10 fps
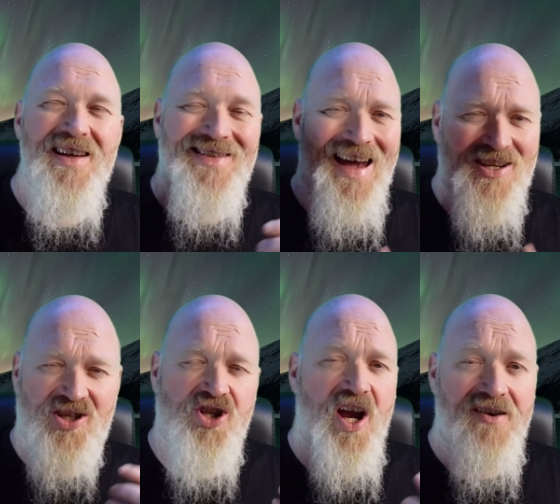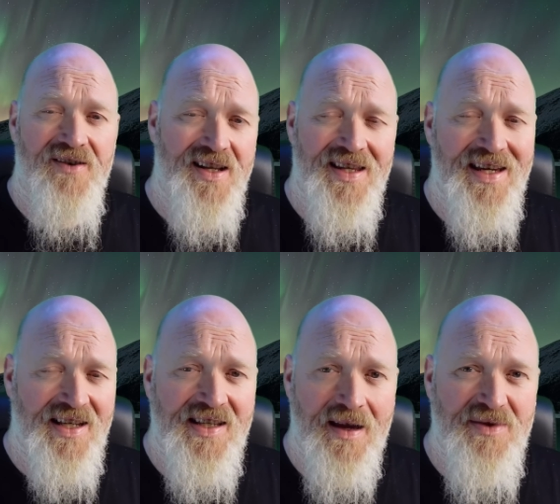That's generally the
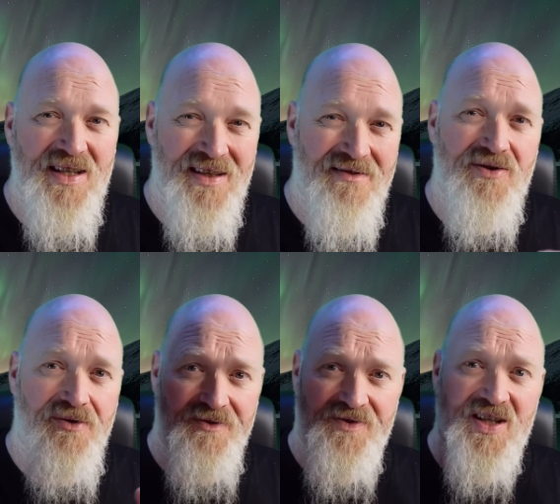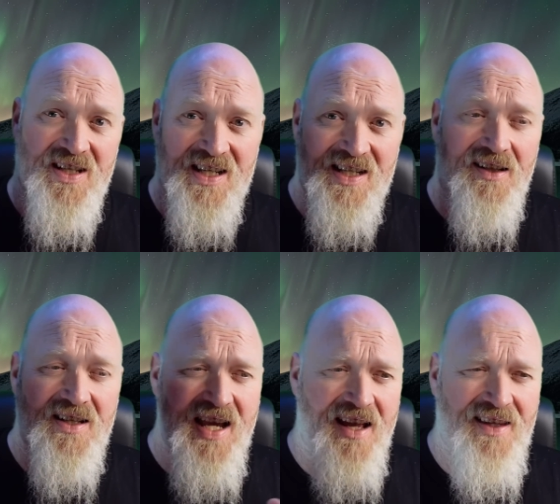accepted sort of statistic
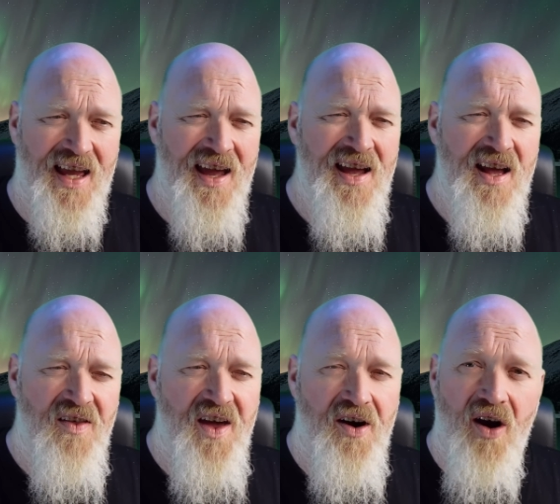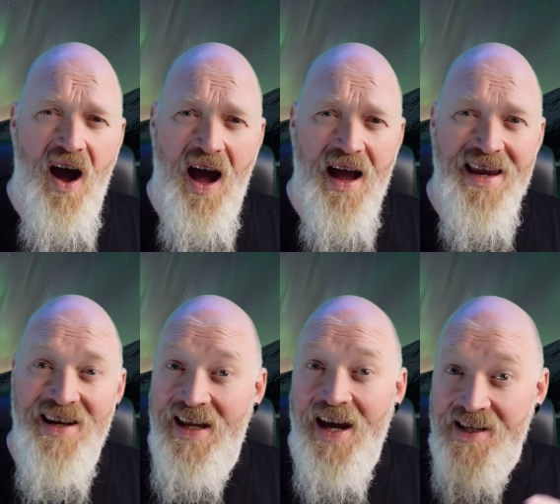that's out there. There are
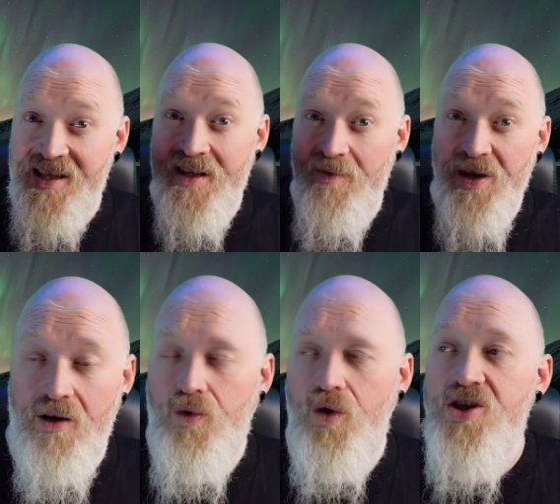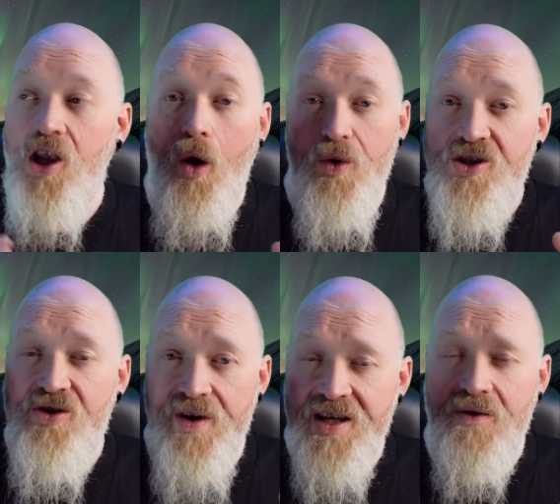indicators that it could be as low as
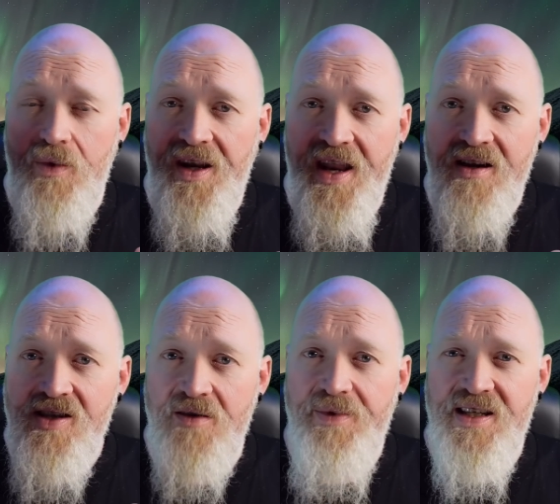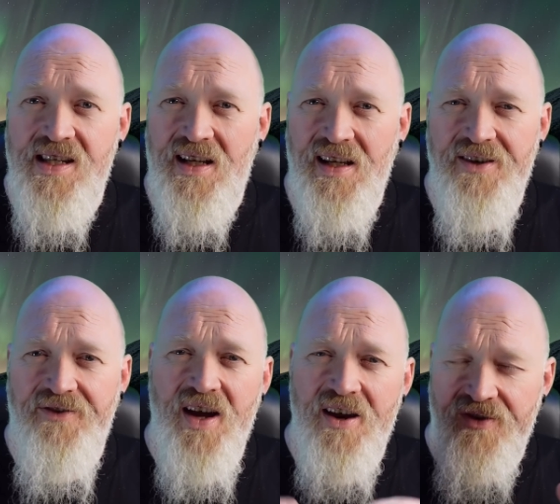three to one now. So basically,
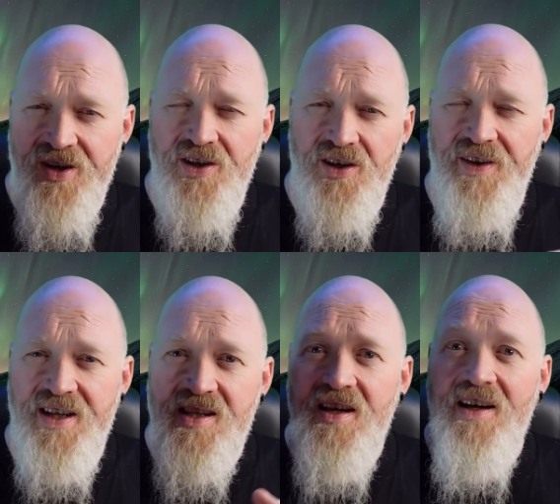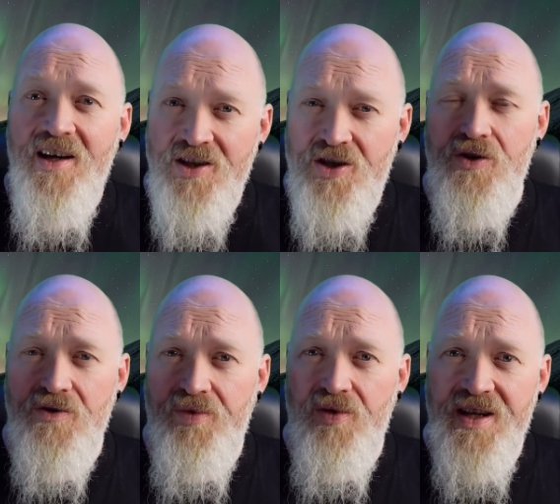for every girl, there's
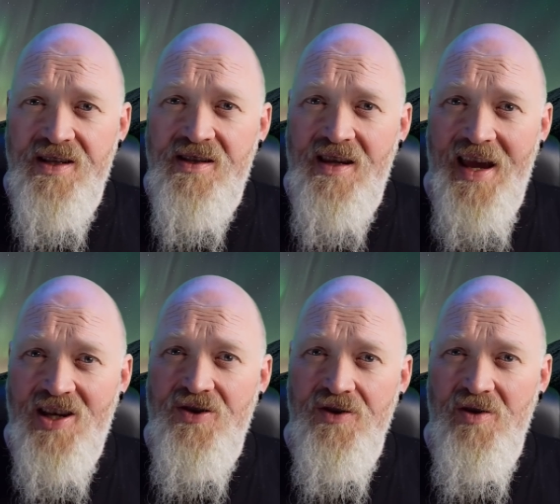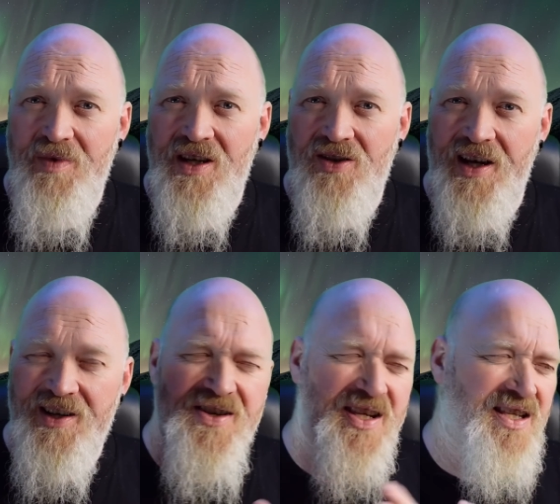two boys extra that are being
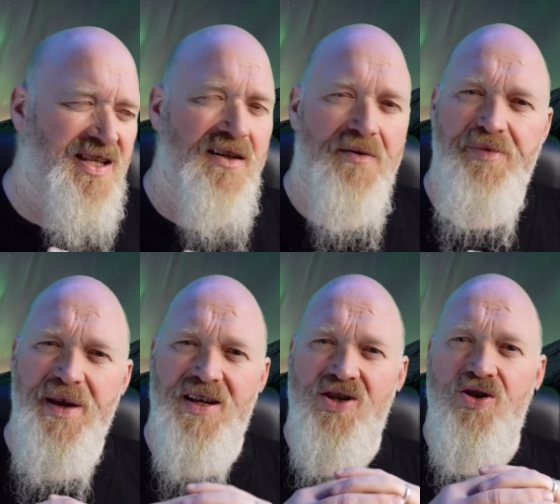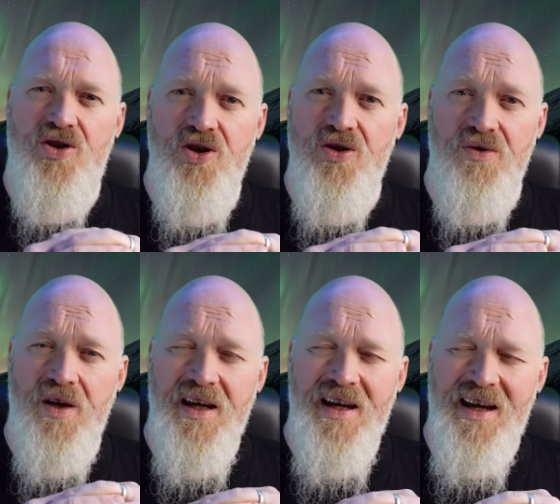diagnosed. It's still a big skew
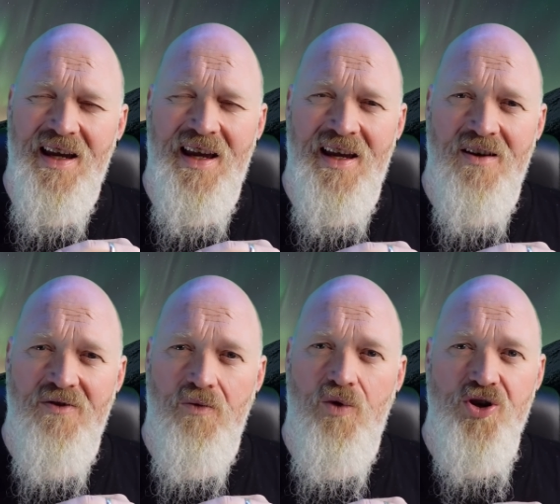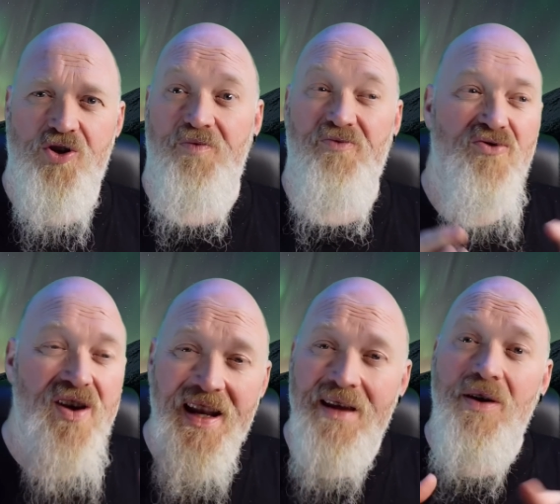in what should
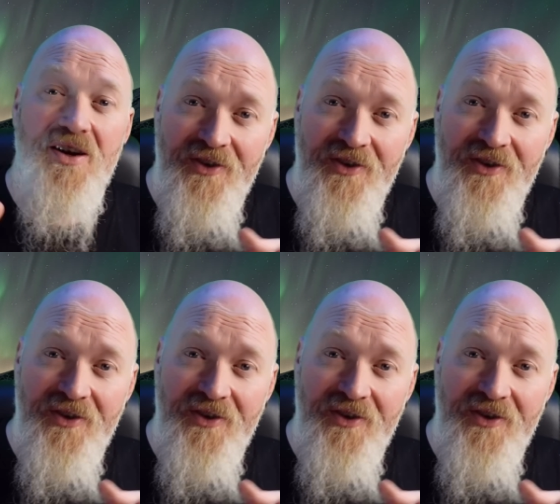really be a